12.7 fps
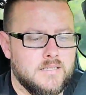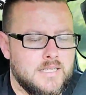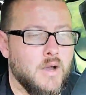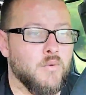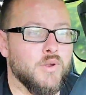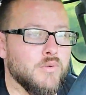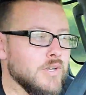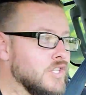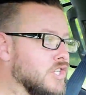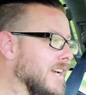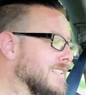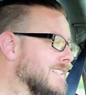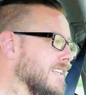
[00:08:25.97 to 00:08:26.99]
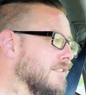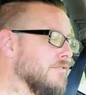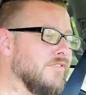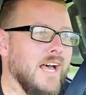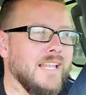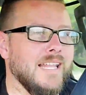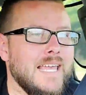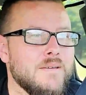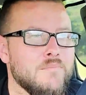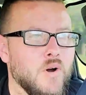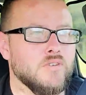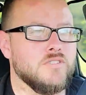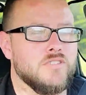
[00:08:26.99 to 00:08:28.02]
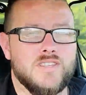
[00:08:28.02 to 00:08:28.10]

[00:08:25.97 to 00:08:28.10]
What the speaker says: Now, we were just in valet mode,